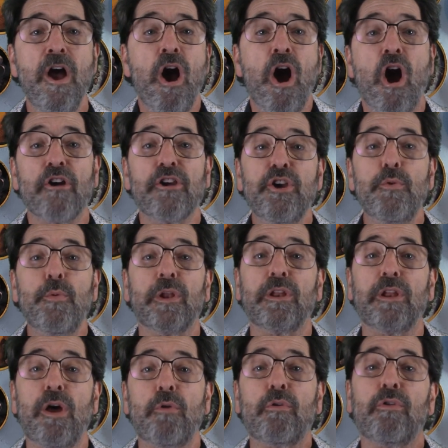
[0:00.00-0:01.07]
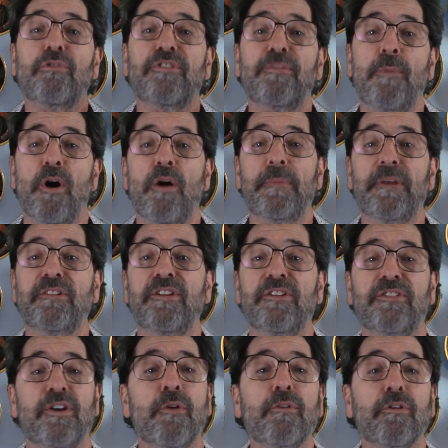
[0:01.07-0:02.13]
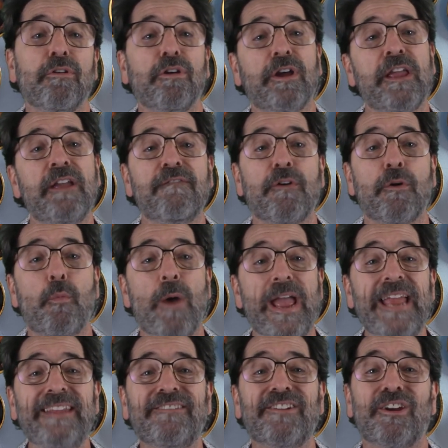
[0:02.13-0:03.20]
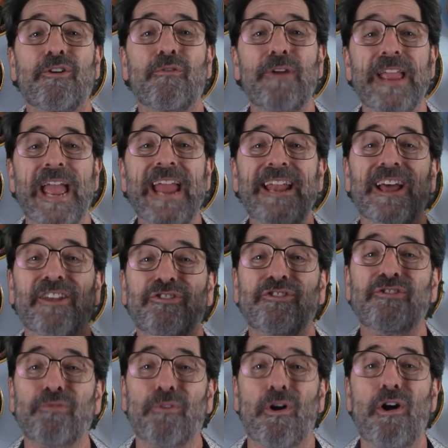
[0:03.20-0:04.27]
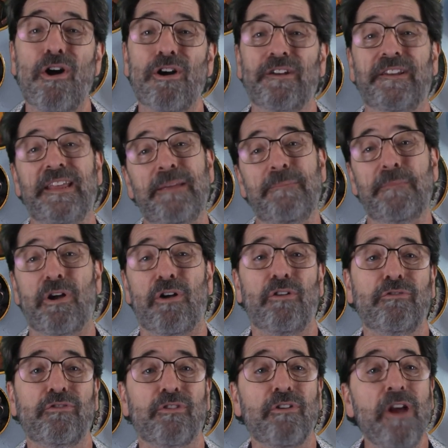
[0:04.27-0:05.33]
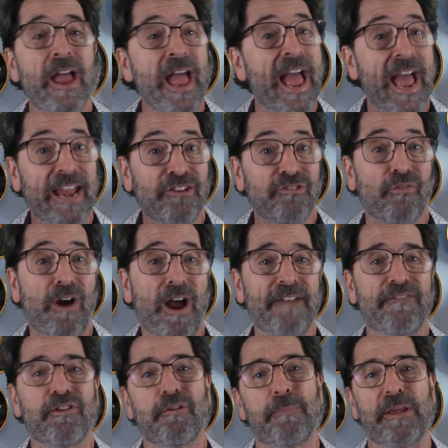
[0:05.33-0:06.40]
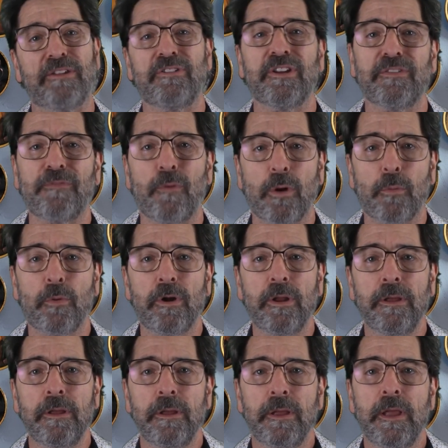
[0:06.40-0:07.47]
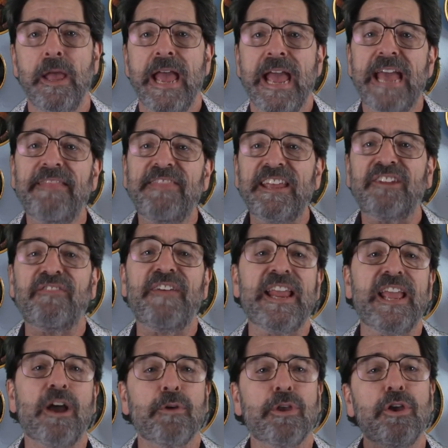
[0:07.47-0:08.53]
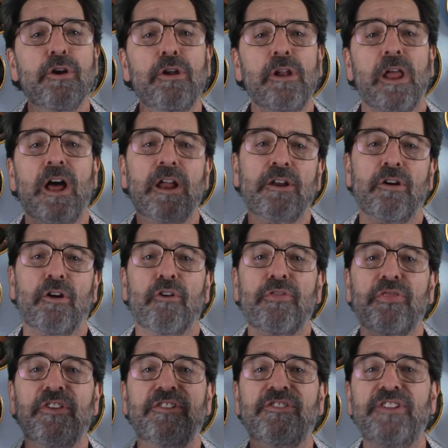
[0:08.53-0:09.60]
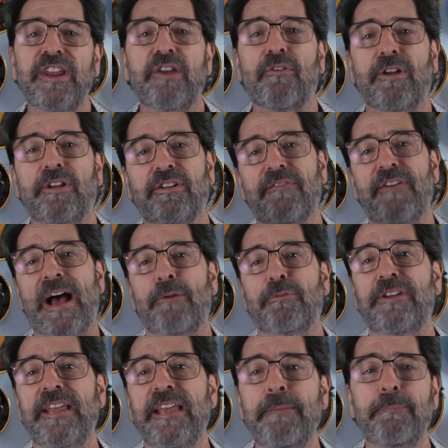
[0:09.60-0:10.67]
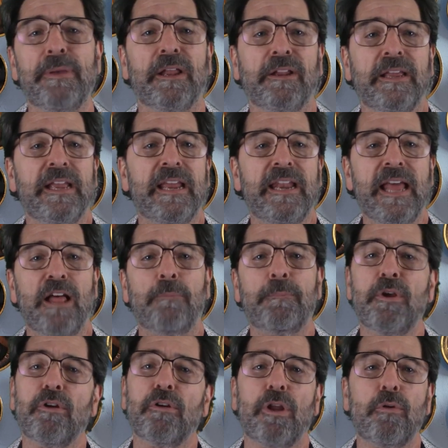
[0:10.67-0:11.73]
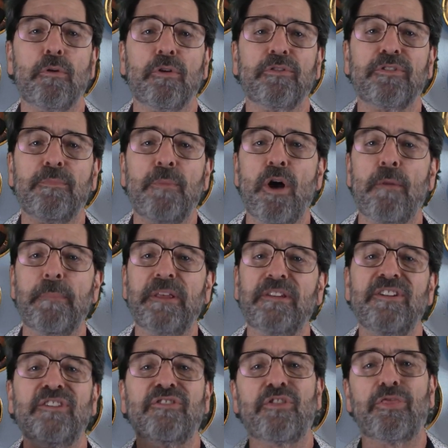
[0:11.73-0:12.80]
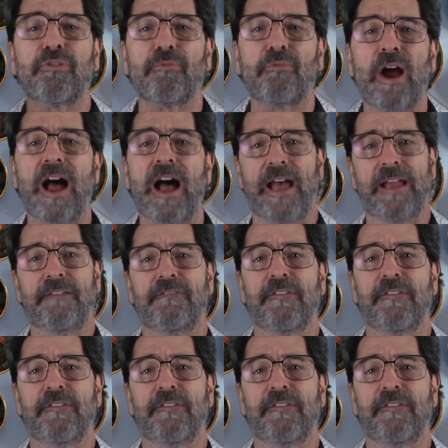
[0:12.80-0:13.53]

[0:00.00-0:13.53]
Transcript: Are you a local small business owner looking for ways to create a strong team culture and drive your business forward? In this video, you'll unearth the secrets of how team building can help your local small business thrive.